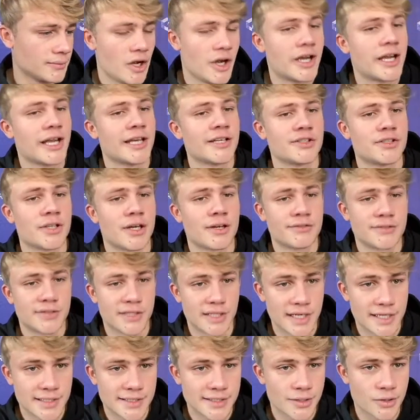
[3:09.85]
Okay, so I've
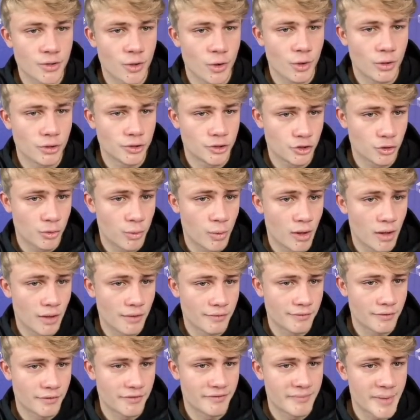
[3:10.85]
selected all
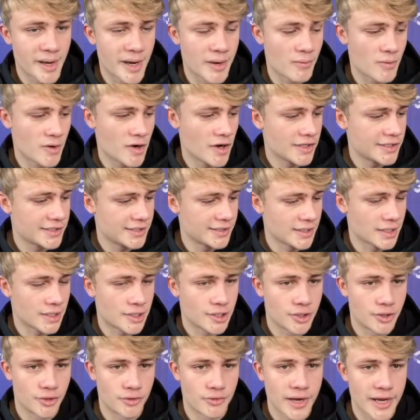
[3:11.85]
12 of my words in the
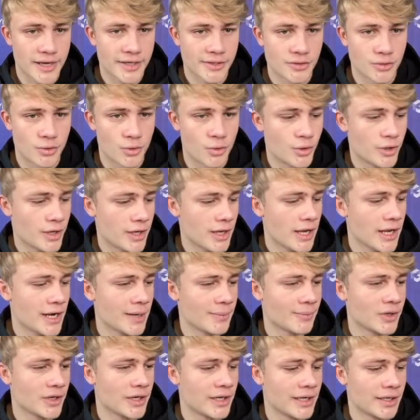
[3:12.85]
correct order, and
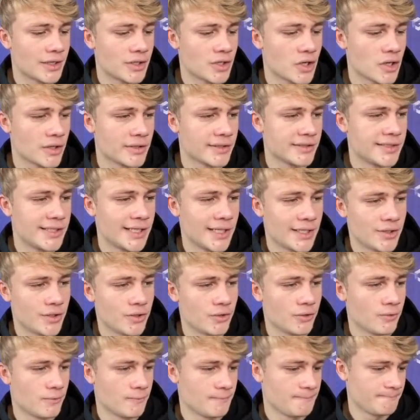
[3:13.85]
I'm going to hit
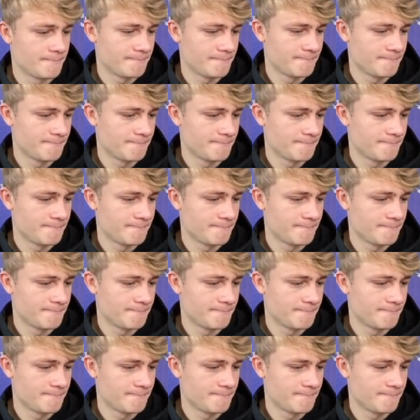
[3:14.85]
continue.